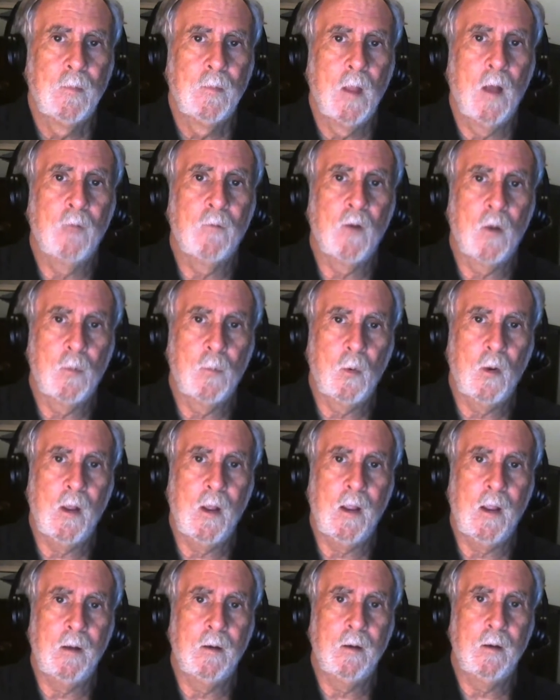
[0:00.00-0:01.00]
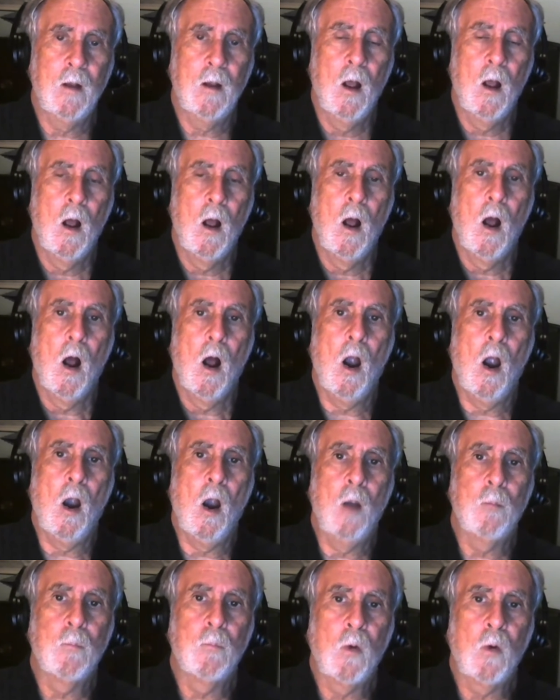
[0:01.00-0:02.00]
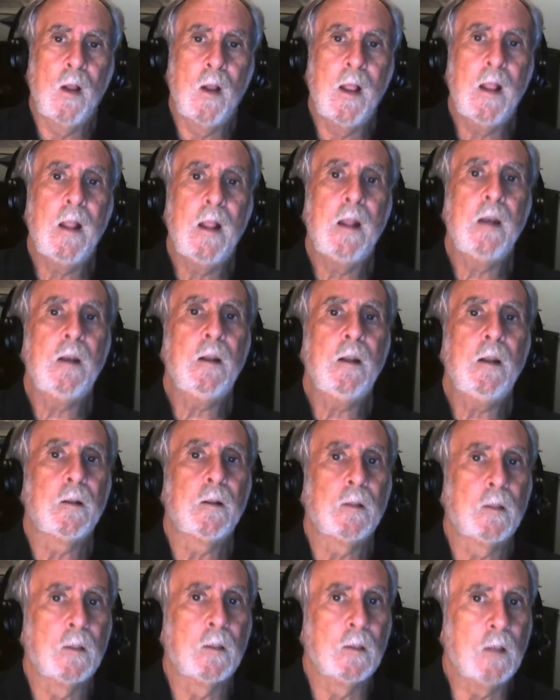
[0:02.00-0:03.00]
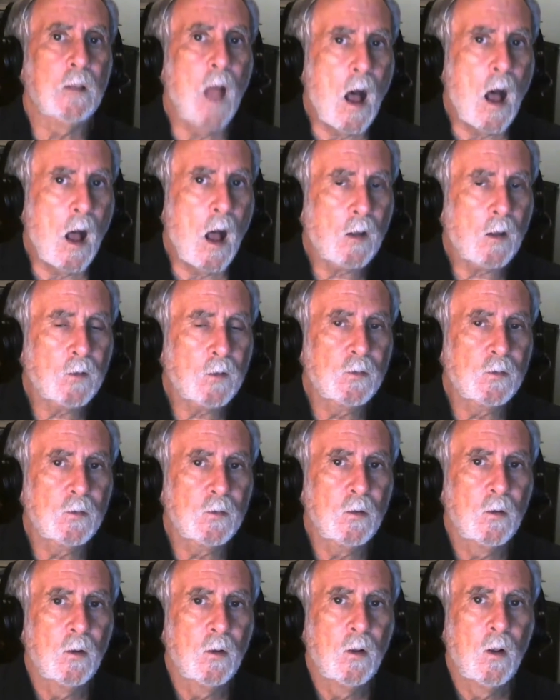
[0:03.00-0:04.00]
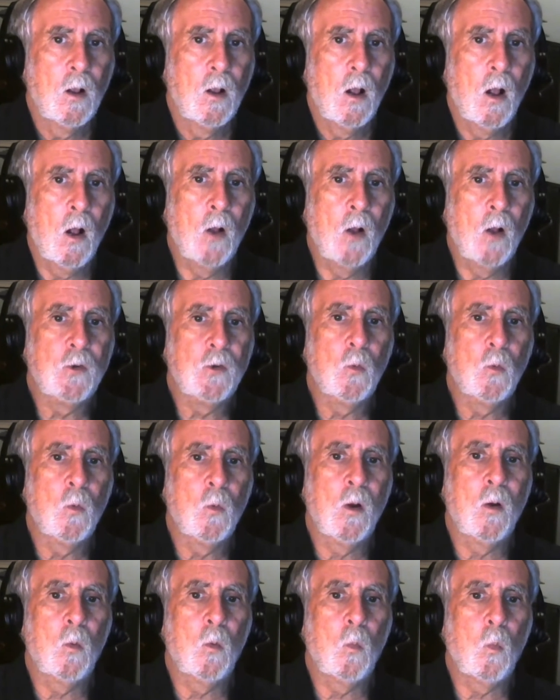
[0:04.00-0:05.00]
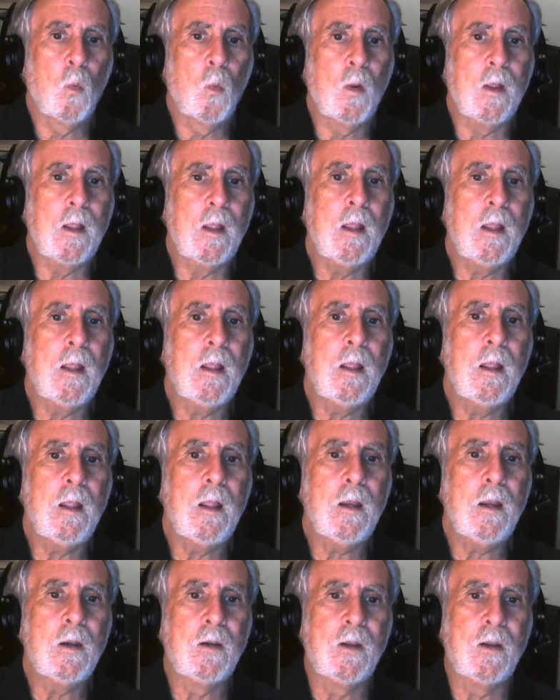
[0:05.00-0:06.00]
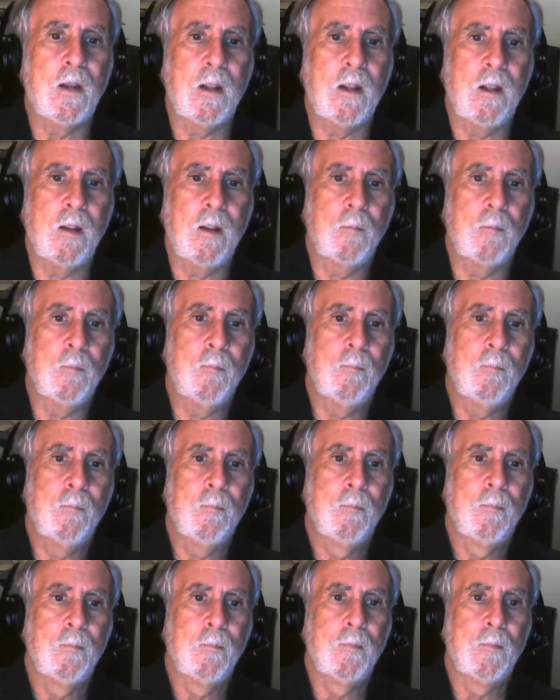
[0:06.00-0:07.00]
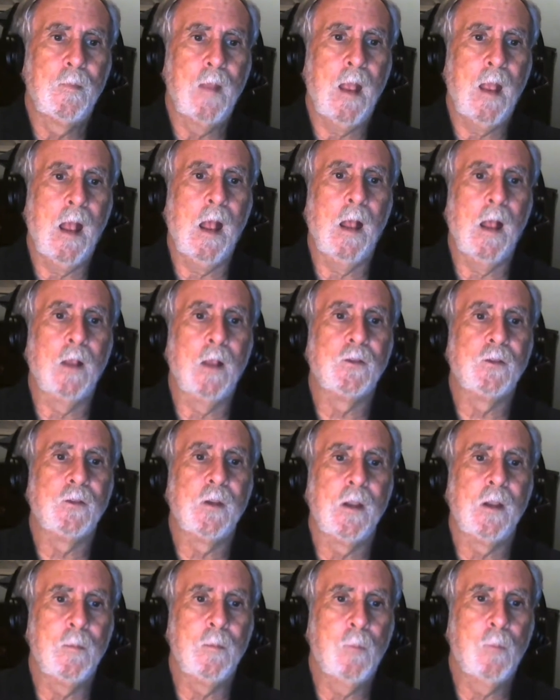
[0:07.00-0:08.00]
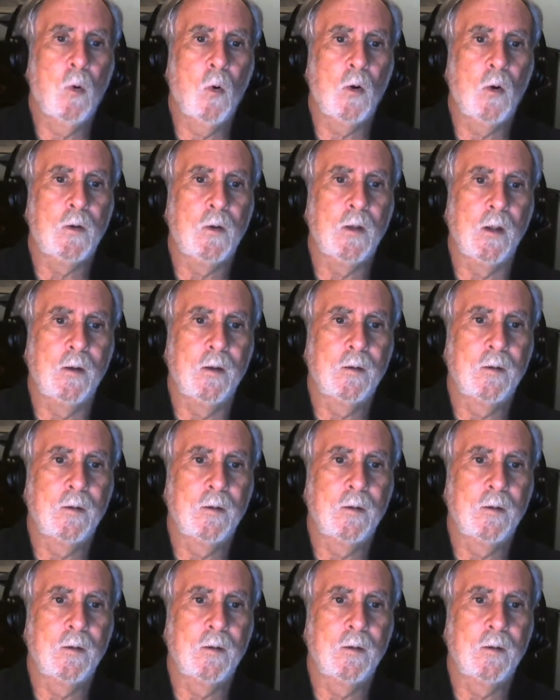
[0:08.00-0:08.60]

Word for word: of our brain. Our brain locks onto what we deem as important.